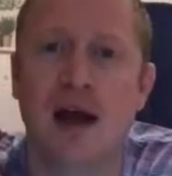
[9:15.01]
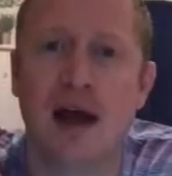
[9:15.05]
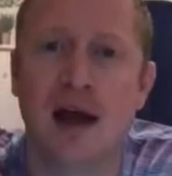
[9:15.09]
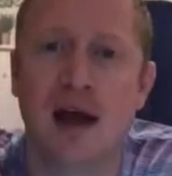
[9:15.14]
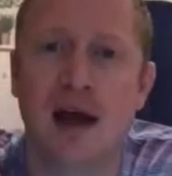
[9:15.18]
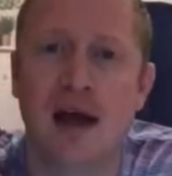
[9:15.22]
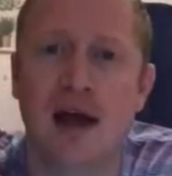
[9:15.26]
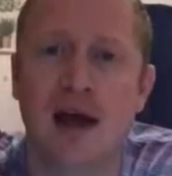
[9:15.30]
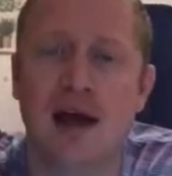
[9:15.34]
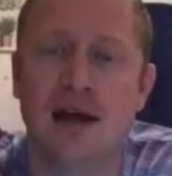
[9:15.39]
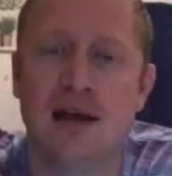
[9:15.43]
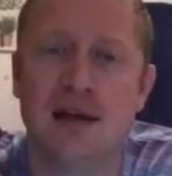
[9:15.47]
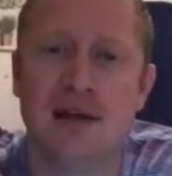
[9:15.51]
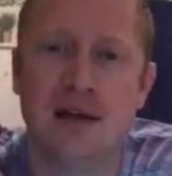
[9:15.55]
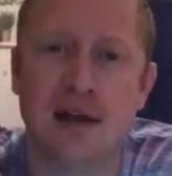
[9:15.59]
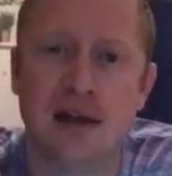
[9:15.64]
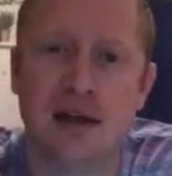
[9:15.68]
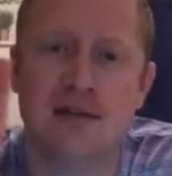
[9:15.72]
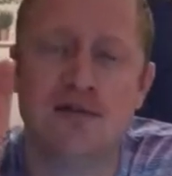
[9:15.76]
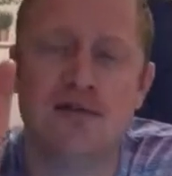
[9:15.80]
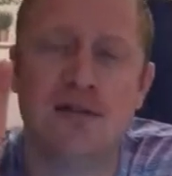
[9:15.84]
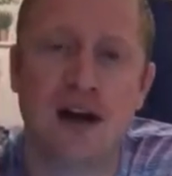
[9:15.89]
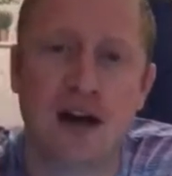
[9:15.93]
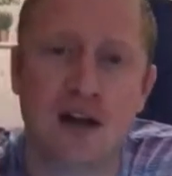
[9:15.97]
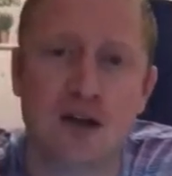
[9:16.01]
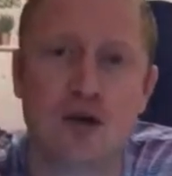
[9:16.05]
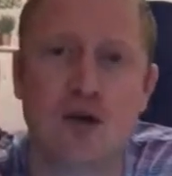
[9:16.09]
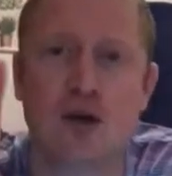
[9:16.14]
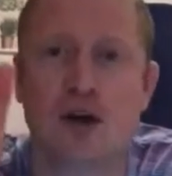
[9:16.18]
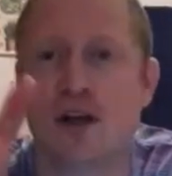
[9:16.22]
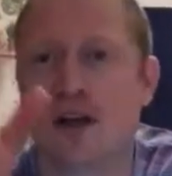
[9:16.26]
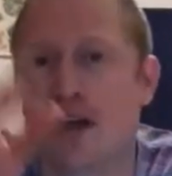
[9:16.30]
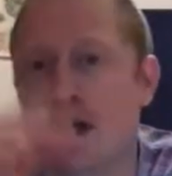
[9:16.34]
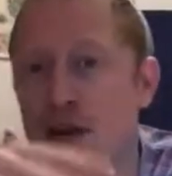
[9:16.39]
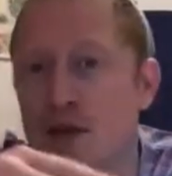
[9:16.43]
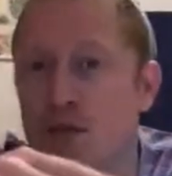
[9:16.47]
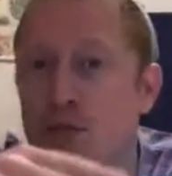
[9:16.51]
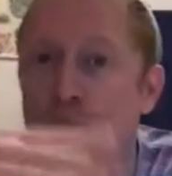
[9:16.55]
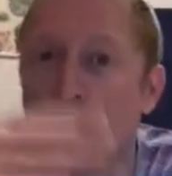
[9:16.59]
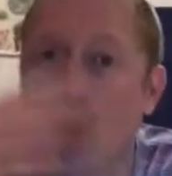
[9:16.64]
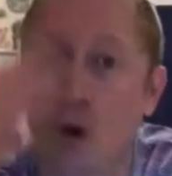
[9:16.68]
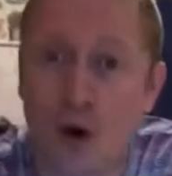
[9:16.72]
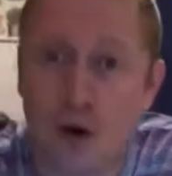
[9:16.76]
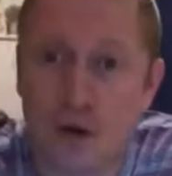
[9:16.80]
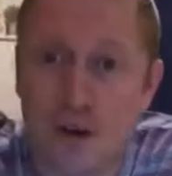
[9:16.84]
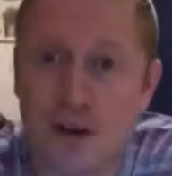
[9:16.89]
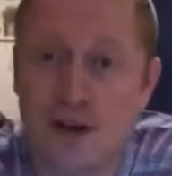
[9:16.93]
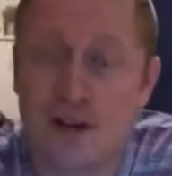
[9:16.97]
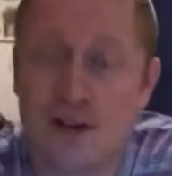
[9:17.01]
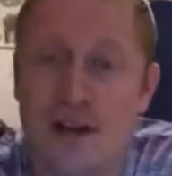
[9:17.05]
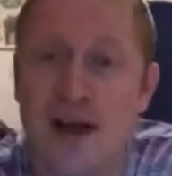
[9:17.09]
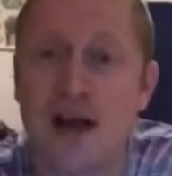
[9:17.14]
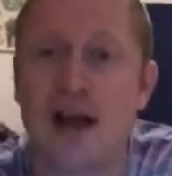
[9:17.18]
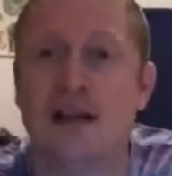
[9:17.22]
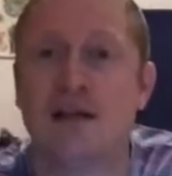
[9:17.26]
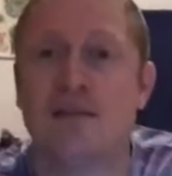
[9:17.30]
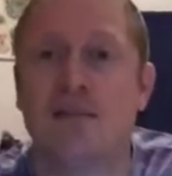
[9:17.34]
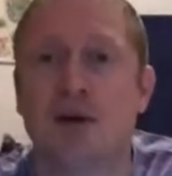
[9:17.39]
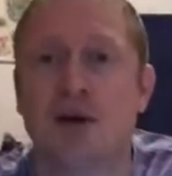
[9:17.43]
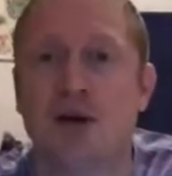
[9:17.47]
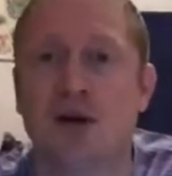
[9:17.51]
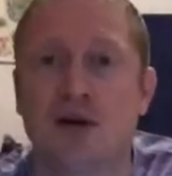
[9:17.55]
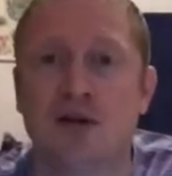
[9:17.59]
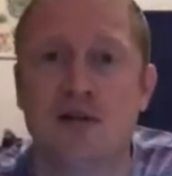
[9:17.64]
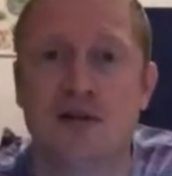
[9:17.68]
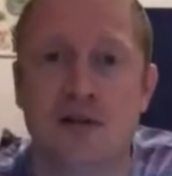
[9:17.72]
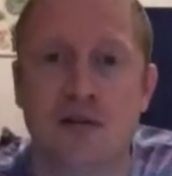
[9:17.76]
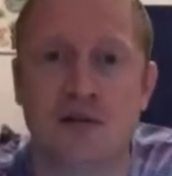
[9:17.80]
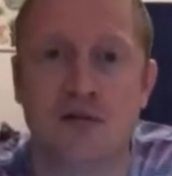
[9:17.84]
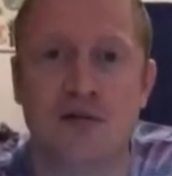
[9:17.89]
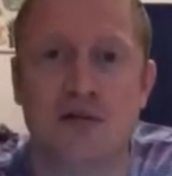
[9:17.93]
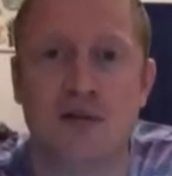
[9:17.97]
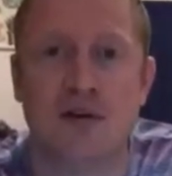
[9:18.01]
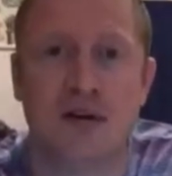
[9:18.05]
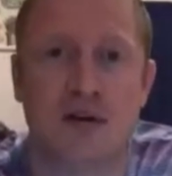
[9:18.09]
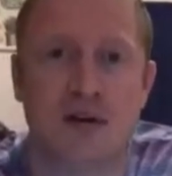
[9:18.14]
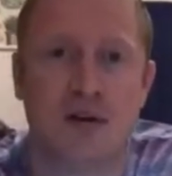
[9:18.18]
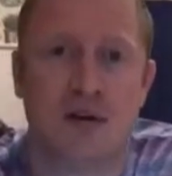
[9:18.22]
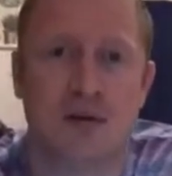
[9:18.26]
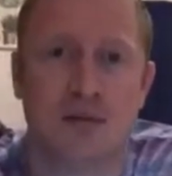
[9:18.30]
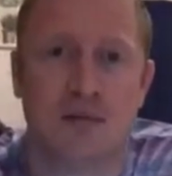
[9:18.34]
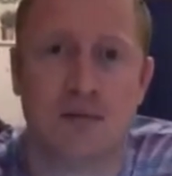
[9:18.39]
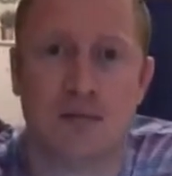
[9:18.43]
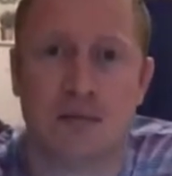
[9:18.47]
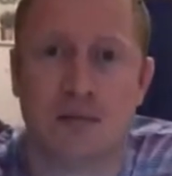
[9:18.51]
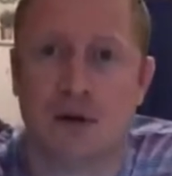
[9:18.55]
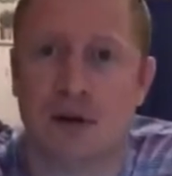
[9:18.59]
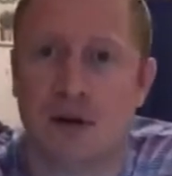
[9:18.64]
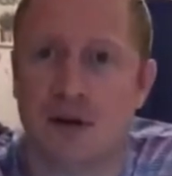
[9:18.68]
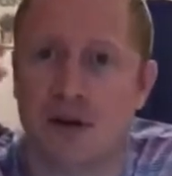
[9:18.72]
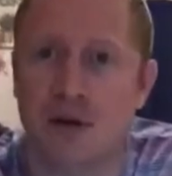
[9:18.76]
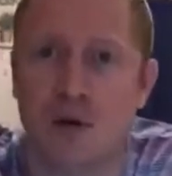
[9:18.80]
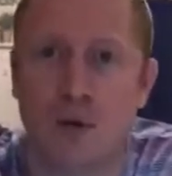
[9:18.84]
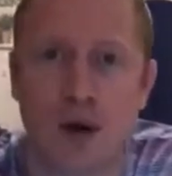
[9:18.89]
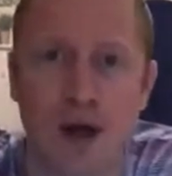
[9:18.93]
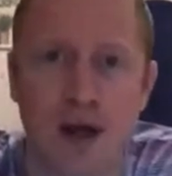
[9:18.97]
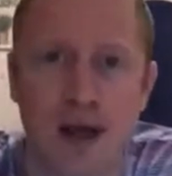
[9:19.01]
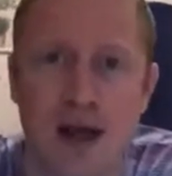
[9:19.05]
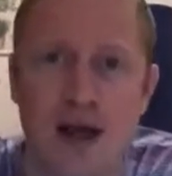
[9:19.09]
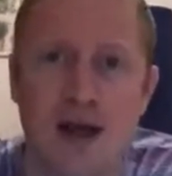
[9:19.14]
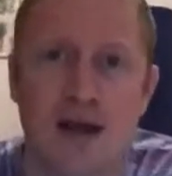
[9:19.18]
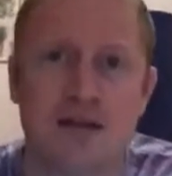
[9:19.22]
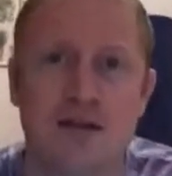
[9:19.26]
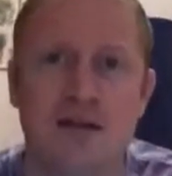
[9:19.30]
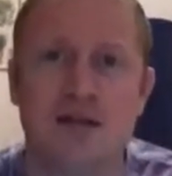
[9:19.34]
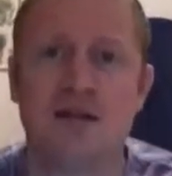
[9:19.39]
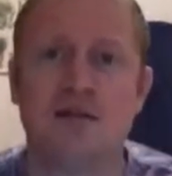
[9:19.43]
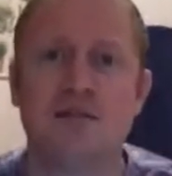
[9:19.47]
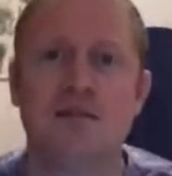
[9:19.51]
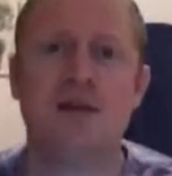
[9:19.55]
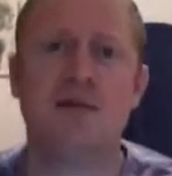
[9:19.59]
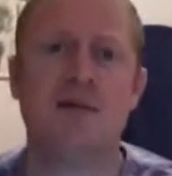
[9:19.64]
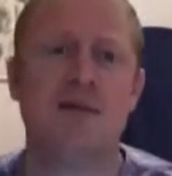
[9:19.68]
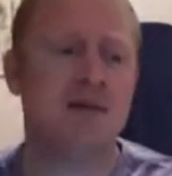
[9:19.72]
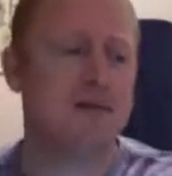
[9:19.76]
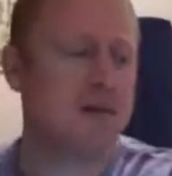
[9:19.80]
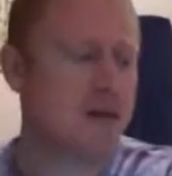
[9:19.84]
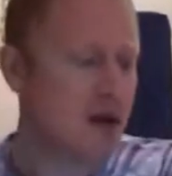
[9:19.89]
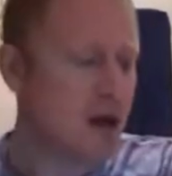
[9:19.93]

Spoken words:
And in fact, you can get more than that because of the way AES is implemented.